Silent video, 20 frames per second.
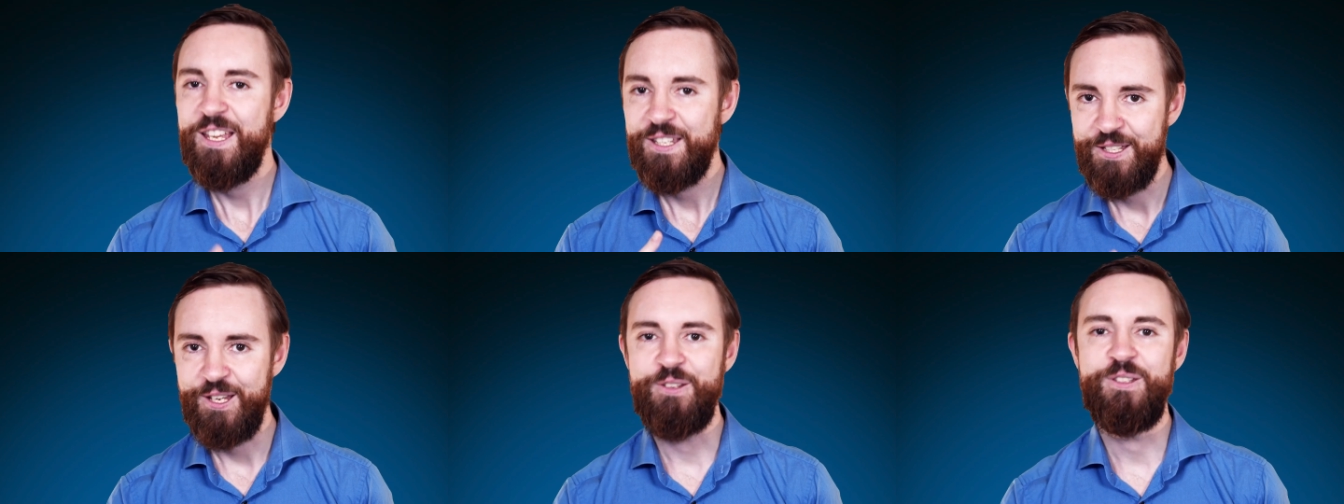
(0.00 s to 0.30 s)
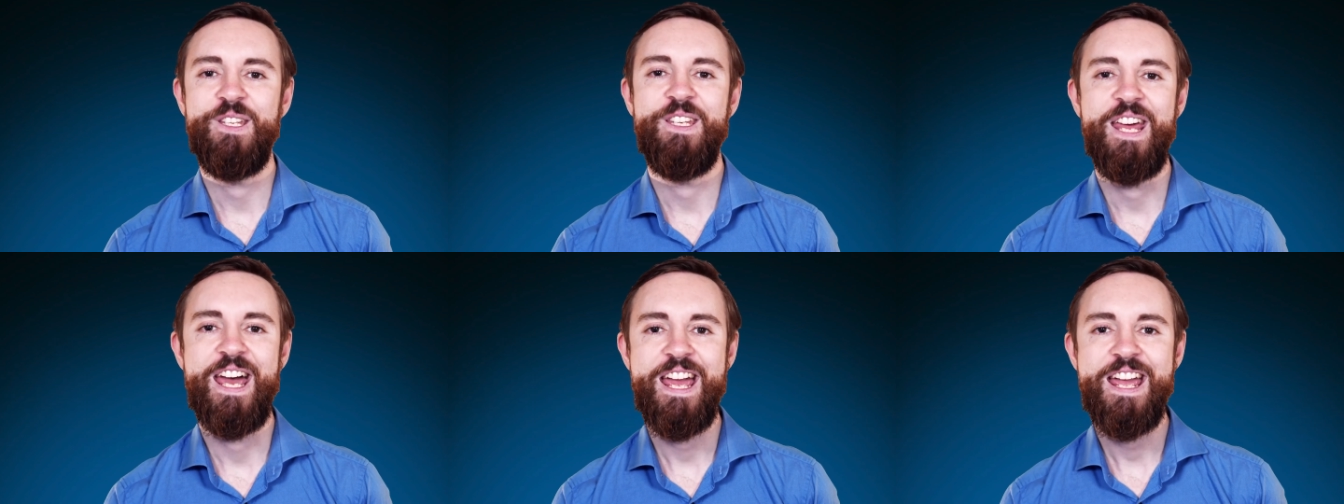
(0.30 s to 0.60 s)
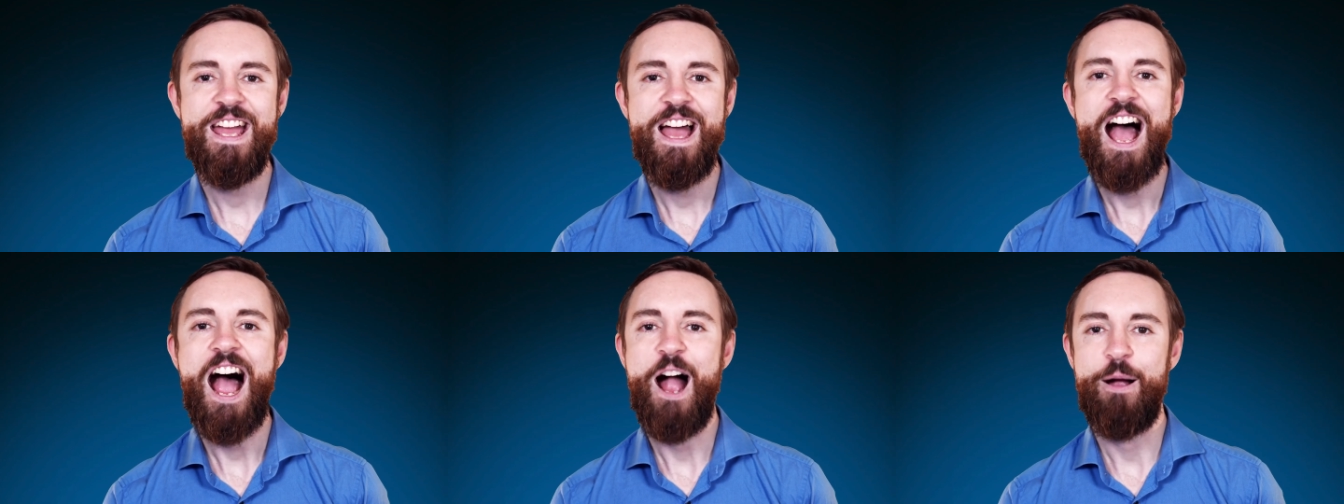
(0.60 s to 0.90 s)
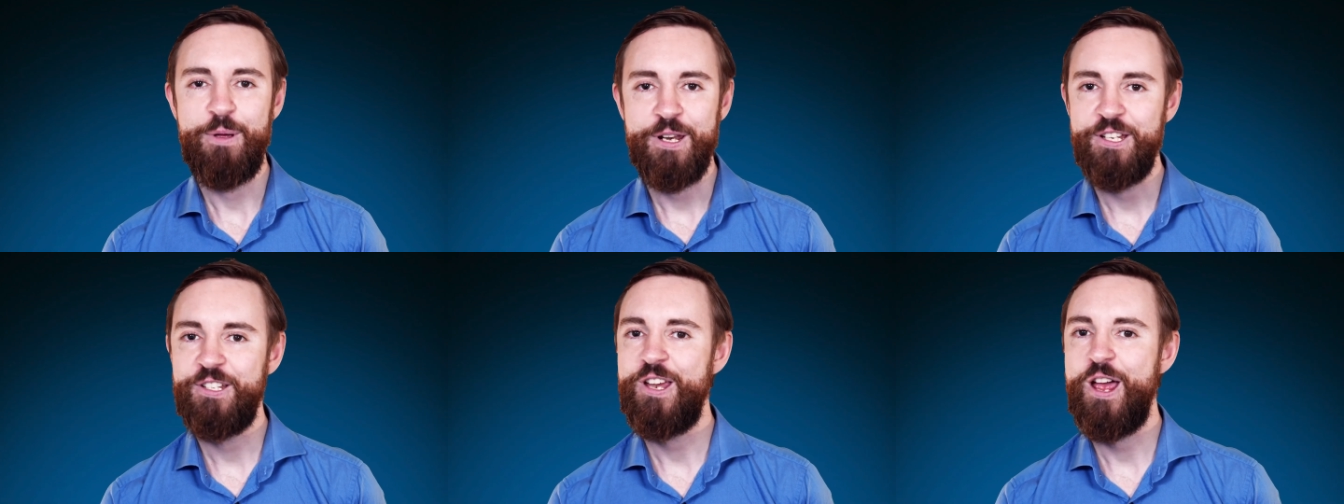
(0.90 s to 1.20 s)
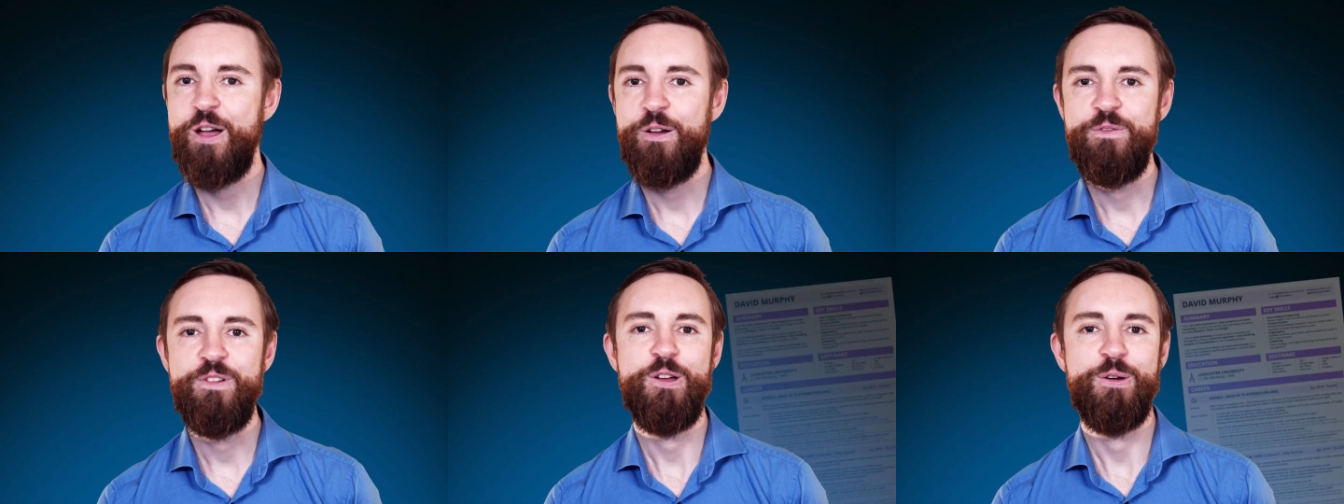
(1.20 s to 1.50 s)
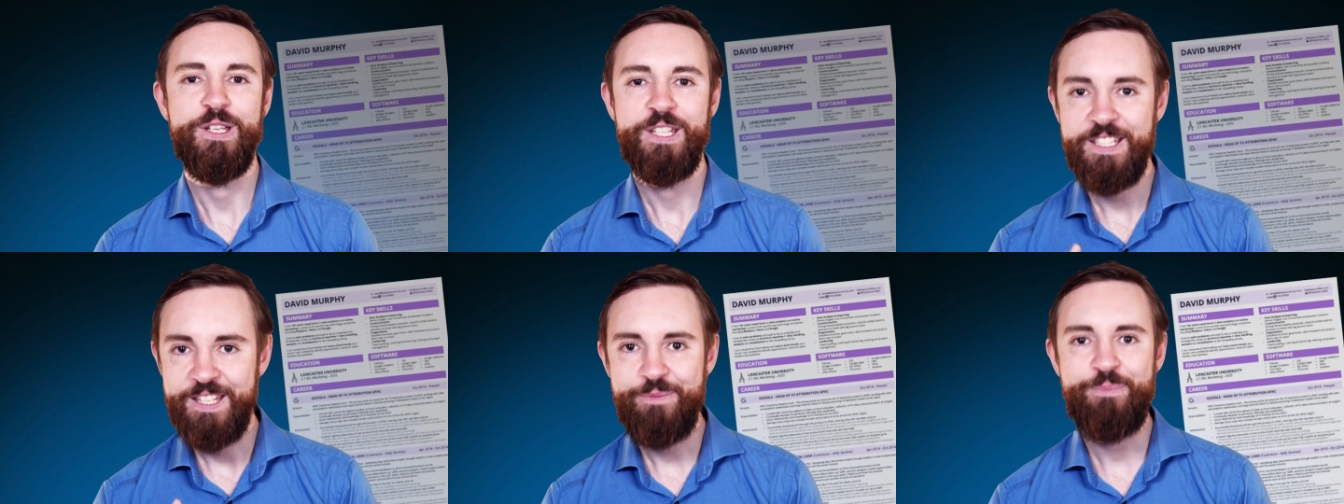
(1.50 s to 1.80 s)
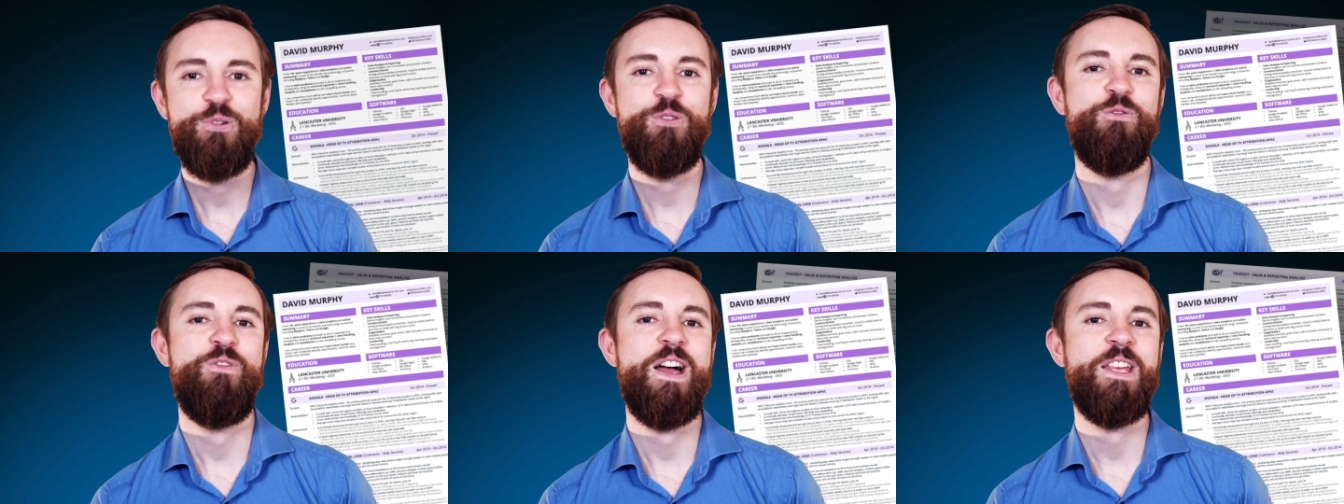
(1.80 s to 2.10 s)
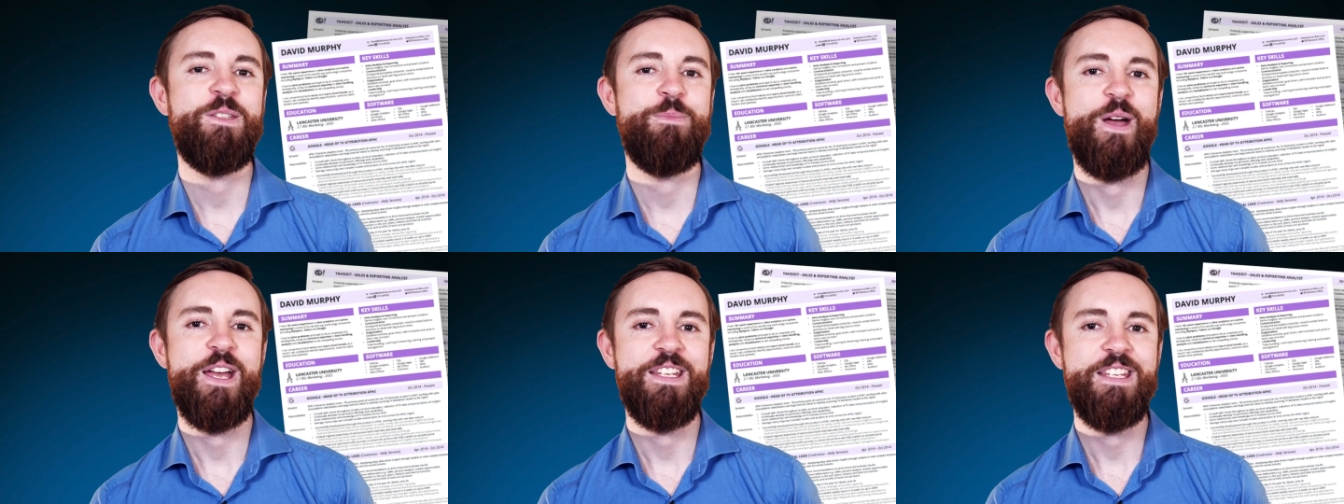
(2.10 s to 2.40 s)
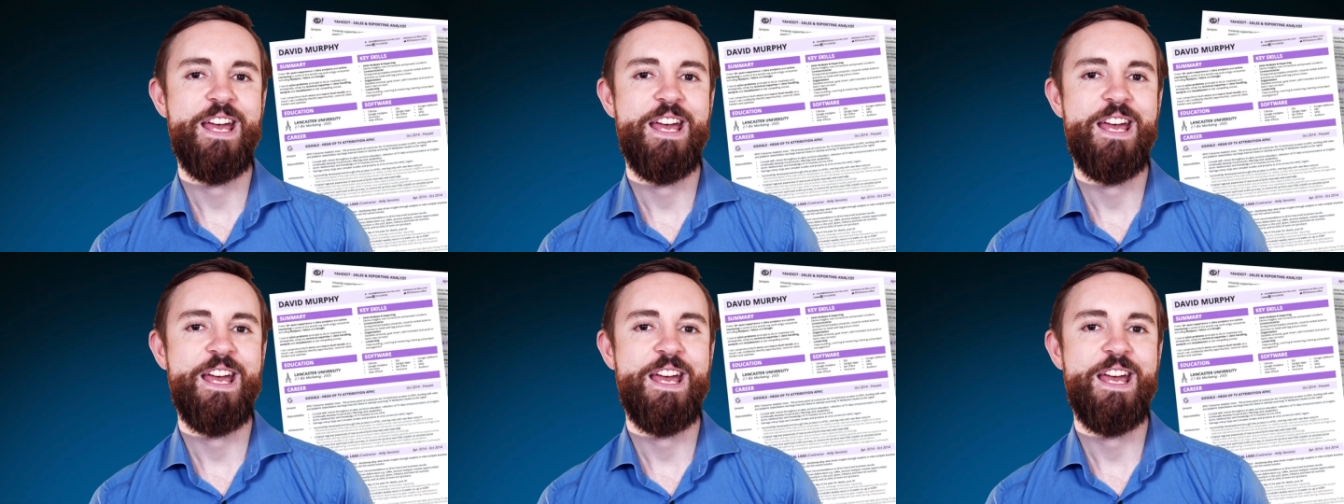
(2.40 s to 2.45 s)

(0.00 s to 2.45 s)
So today I'm going to share with you a simple resume